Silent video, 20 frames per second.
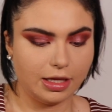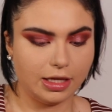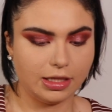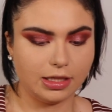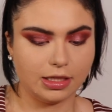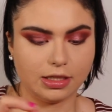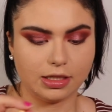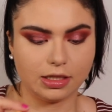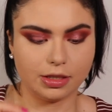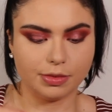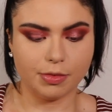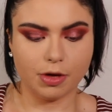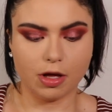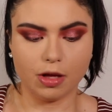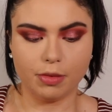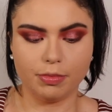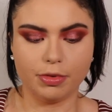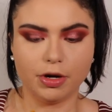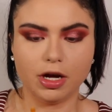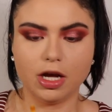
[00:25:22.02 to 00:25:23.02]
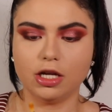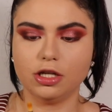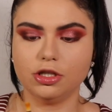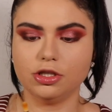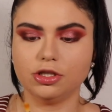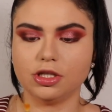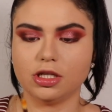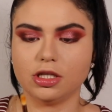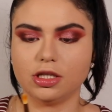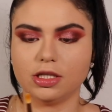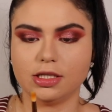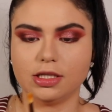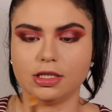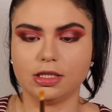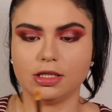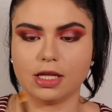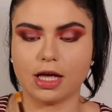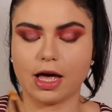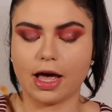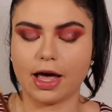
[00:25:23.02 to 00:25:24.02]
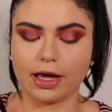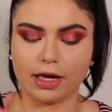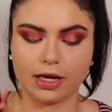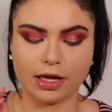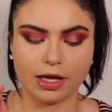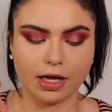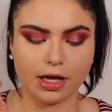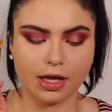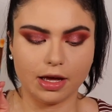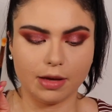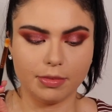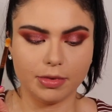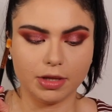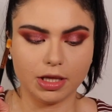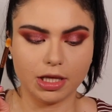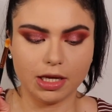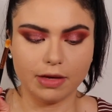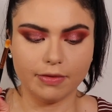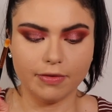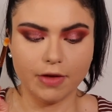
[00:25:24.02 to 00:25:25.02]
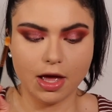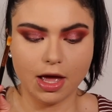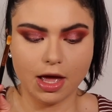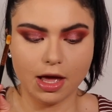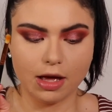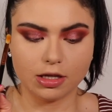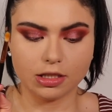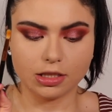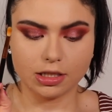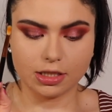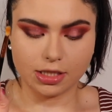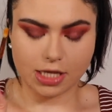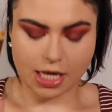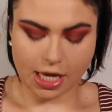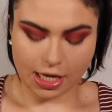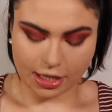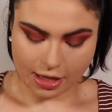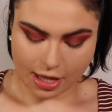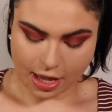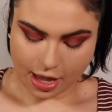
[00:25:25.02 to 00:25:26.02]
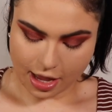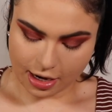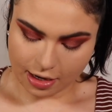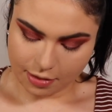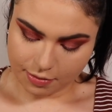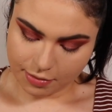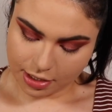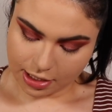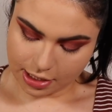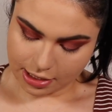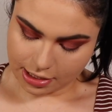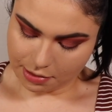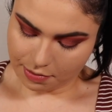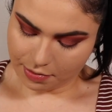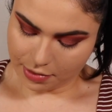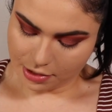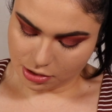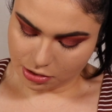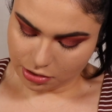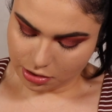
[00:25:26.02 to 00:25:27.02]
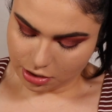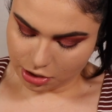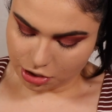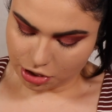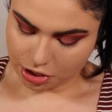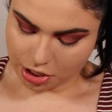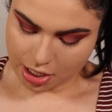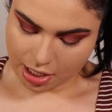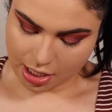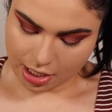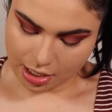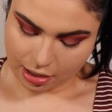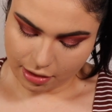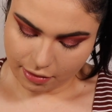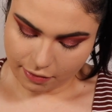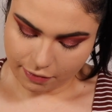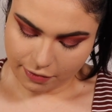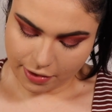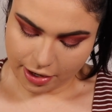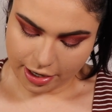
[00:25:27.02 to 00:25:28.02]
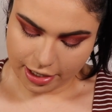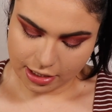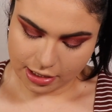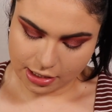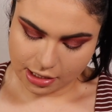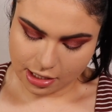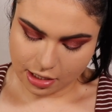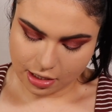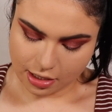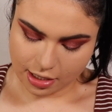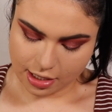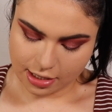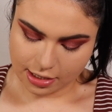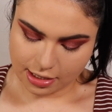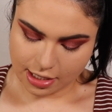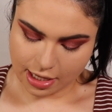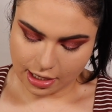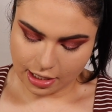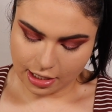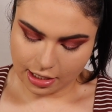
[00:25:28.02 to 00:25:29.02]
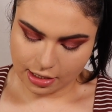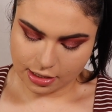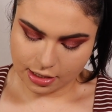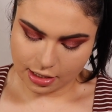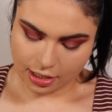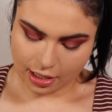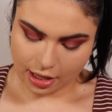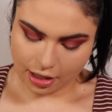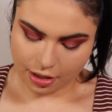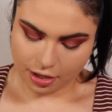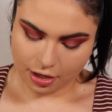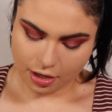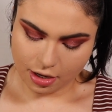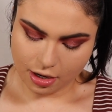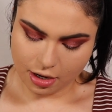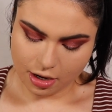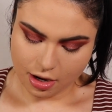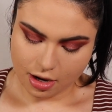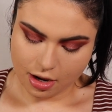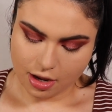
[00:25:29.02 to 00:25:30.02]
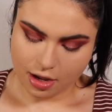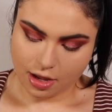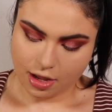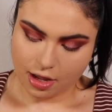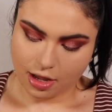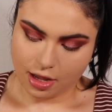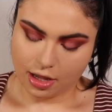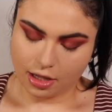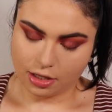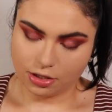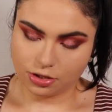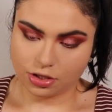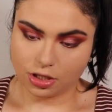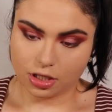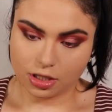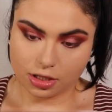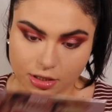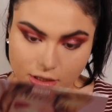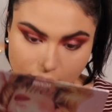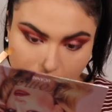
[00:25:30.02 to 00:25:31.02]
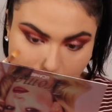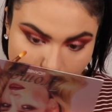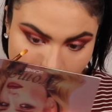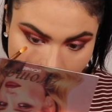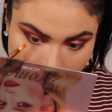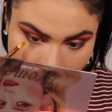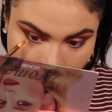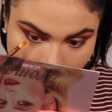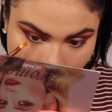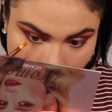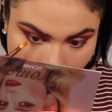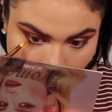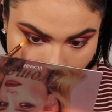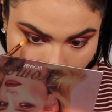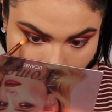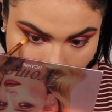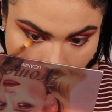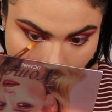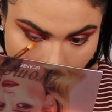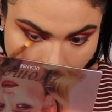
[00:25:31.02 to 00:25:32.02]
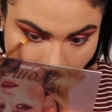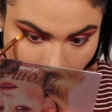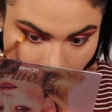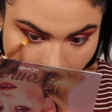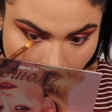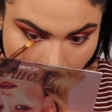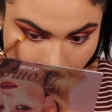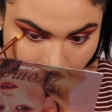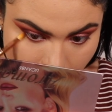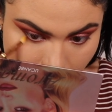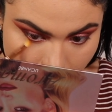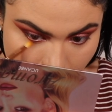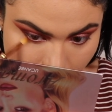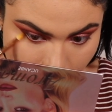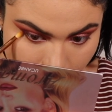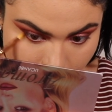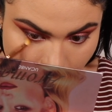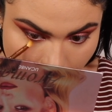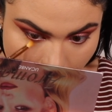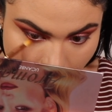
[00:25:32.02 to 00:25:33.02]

this small brush, and this is in the eye kit, I believe. So then take that, and I'm gonna dip into the shade Fairytale and Teddy together, and just kind of brush this